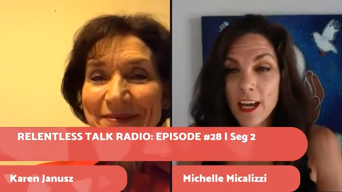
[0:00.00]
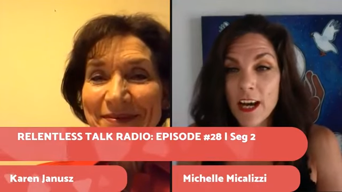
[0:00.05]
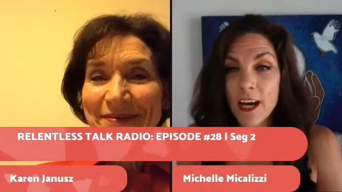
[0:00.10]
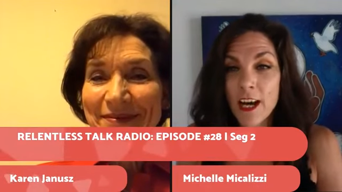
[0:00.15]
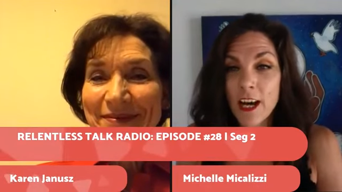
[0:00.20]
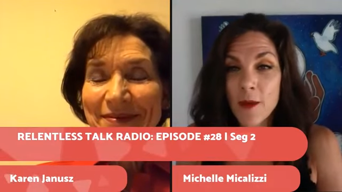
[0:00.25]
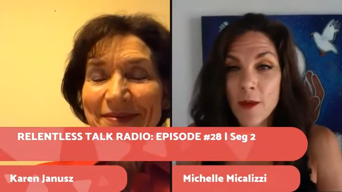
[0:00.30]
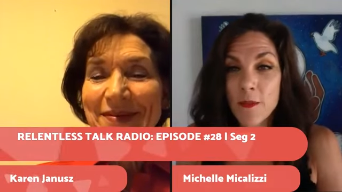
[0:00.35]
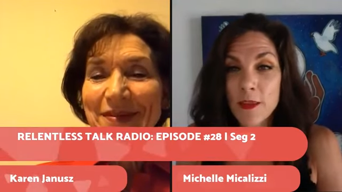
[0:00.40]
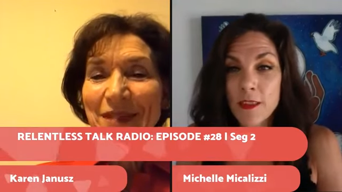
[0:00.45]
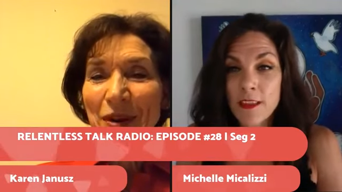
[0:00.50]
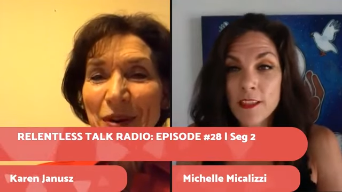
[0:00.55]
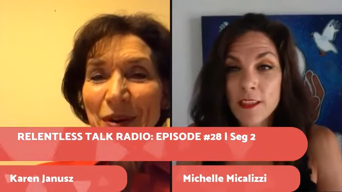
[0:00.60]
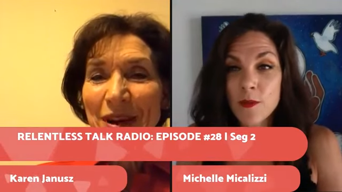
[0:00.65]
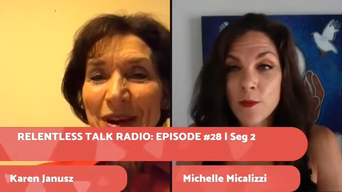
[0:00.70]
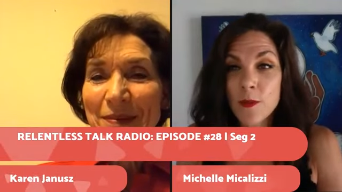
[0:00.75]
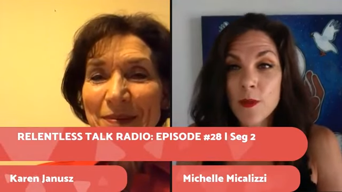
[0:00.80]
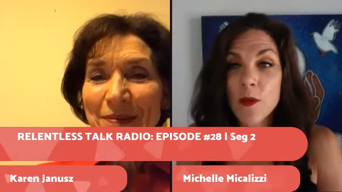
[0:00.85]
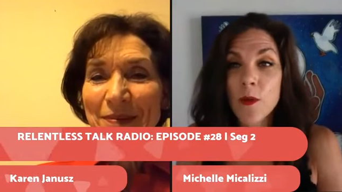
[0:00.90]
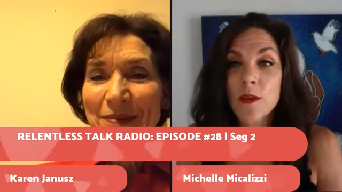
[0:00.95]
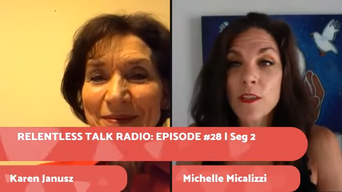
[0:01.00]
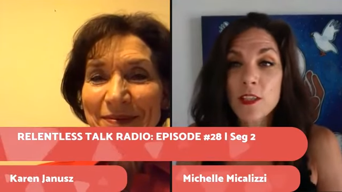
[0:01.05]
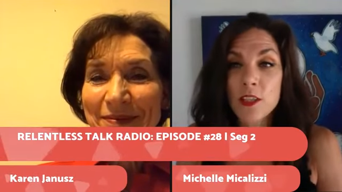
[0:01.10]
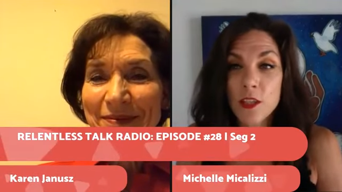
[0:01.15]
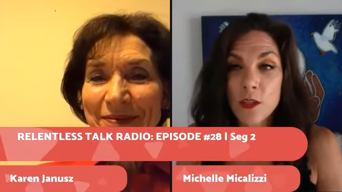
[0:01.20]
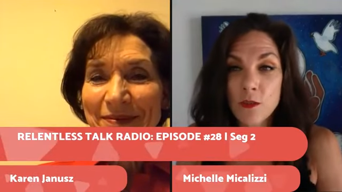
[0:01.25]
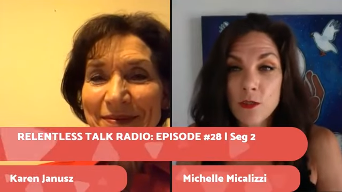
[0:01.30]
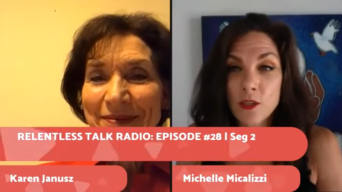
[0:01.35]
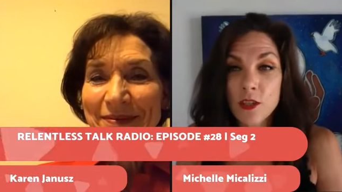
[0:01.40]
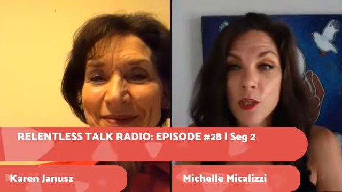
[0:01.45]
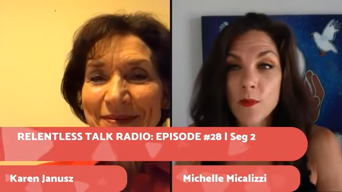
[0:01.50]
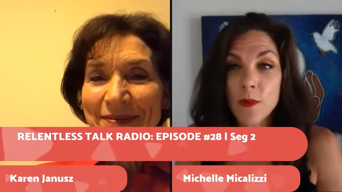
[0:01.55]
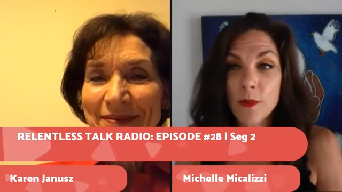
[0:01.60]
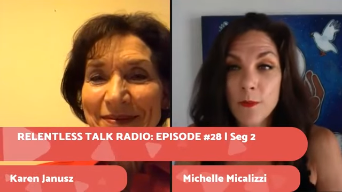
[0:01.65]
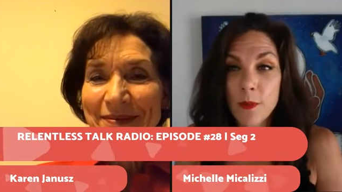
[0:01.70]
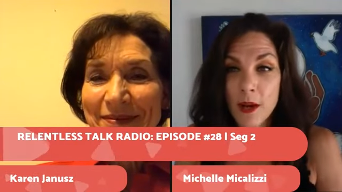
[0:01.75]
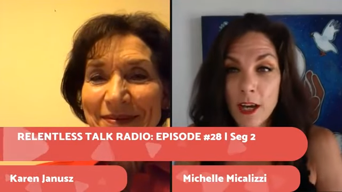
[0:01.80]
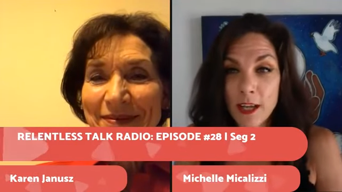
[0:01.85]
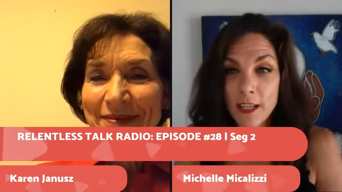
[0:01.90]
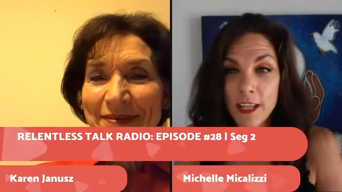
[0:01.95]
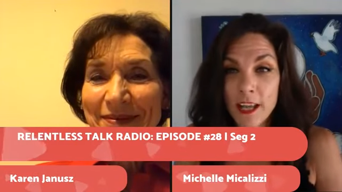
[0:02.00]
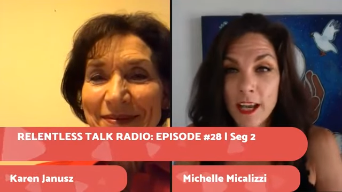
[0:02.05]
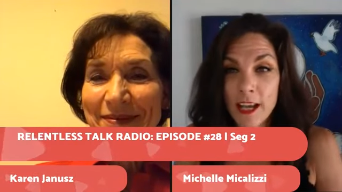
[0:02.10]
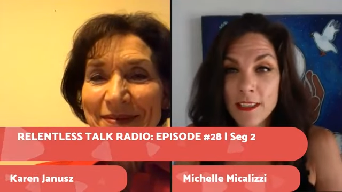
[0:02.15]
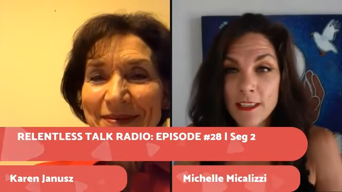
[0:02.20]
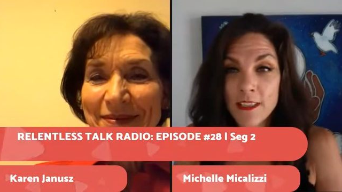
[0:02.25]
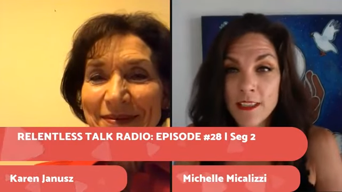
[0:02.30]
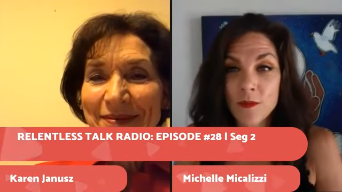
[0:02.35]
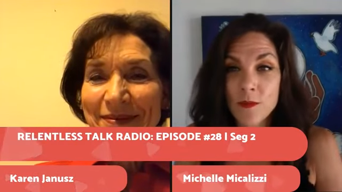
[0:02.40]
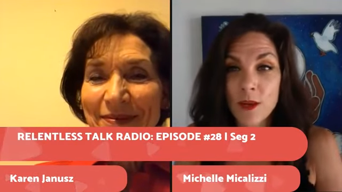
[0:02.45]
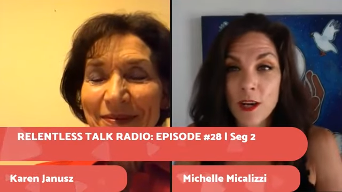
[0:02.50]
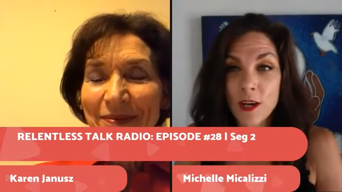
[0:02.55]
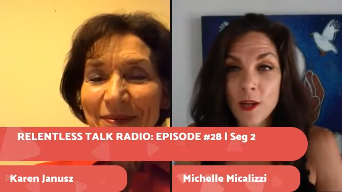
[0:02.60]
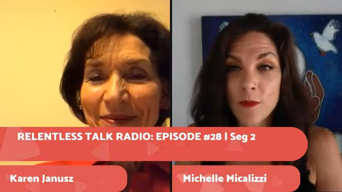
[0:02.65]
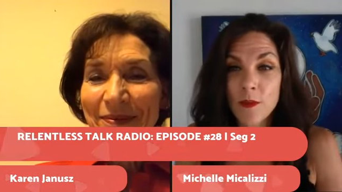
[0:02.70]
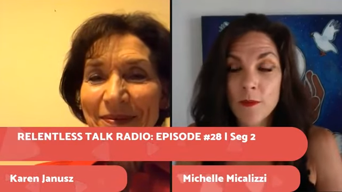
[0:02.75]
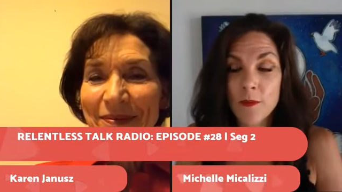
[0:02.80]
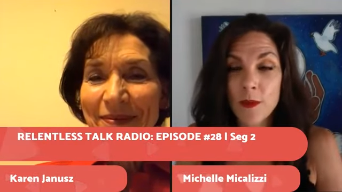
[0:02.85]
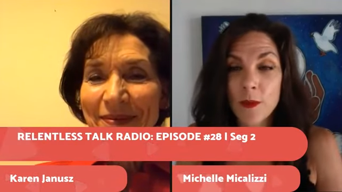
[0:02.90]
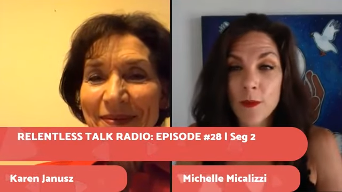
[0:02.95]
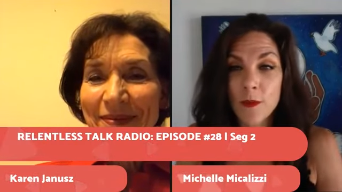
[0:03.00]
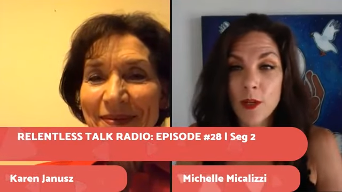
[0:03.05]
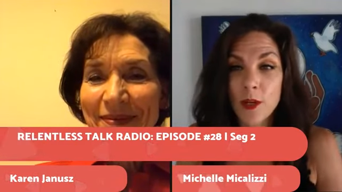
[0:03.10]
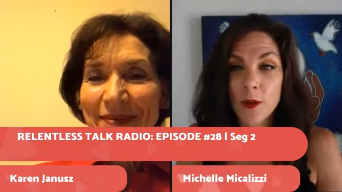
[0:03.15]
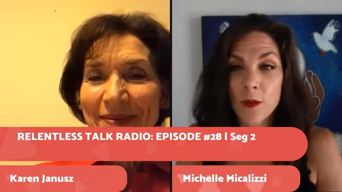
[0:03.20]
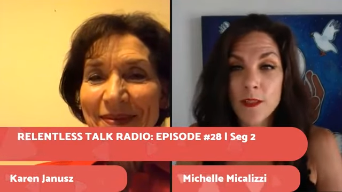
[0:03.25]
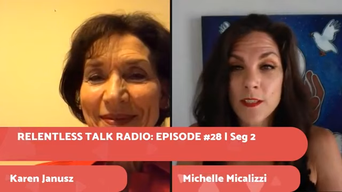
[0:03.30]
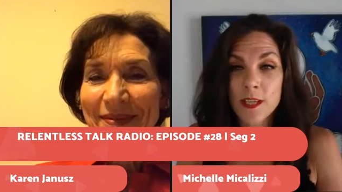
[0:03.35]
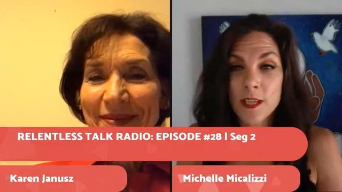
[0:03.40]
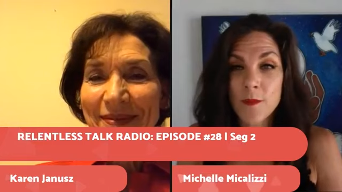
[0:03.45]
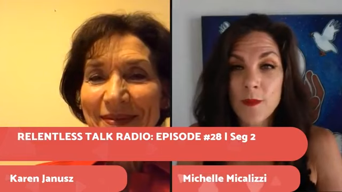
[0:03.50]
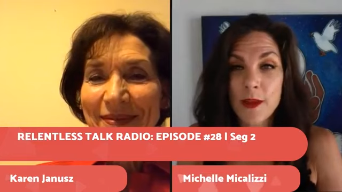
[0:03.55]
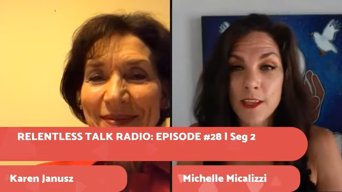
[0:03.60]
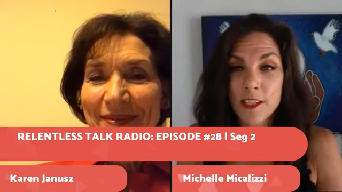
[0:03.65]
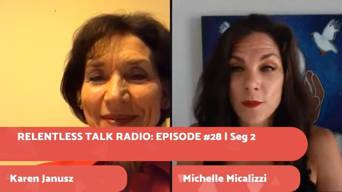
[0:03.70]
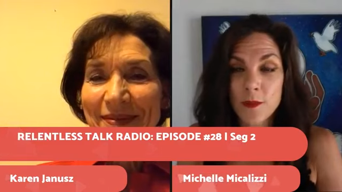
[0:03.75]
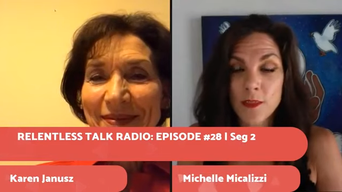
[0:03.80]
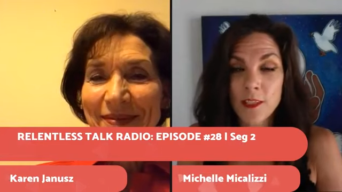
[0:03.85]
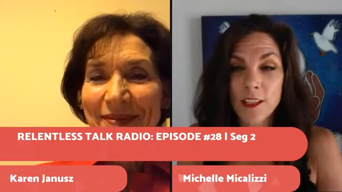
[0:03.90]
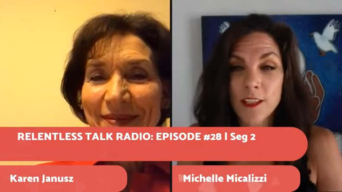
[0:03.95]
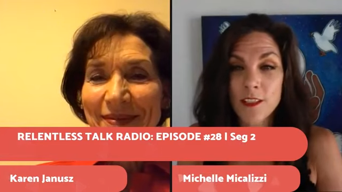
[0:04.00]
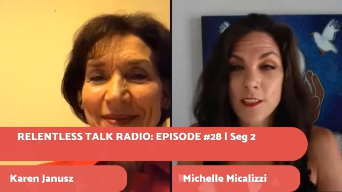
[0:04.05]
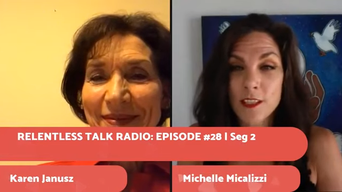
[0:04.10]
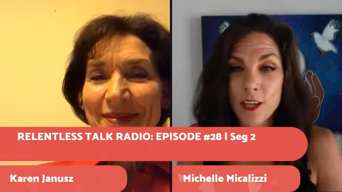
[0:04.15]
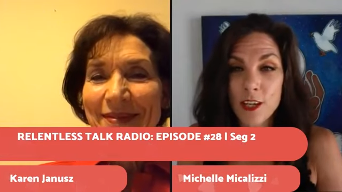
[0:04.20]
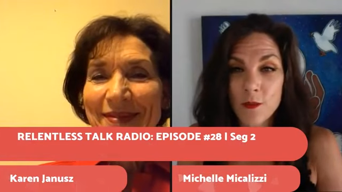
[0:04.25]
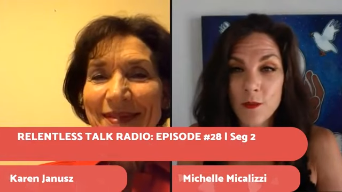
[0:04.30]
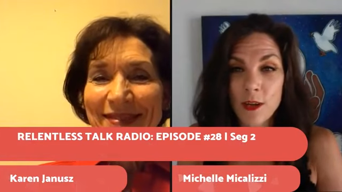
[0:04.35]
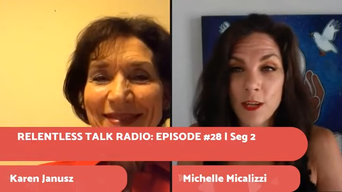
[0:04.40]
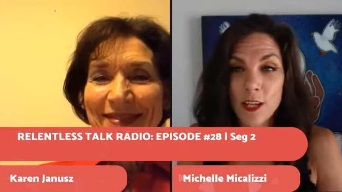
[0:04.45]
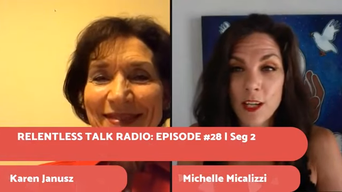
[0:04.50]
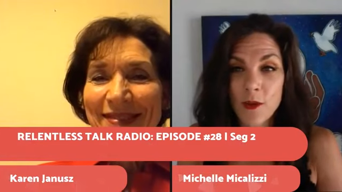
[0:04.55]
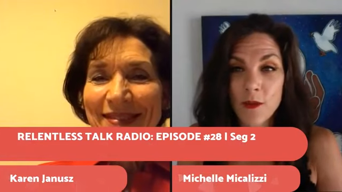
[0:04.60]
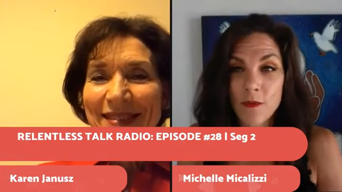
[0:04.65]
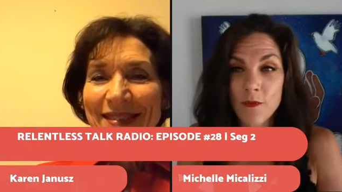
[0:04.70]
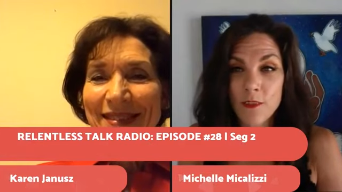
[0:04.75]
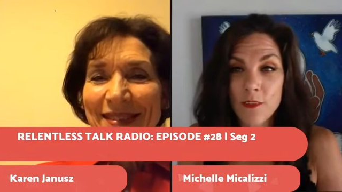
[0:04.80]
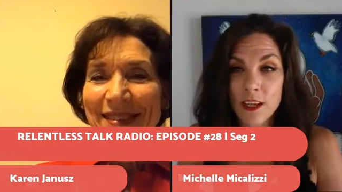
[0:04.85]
Speaker 1: um, this will be going to YouTube and podcasts as well, but people can always come back to Relentless Talk Radio and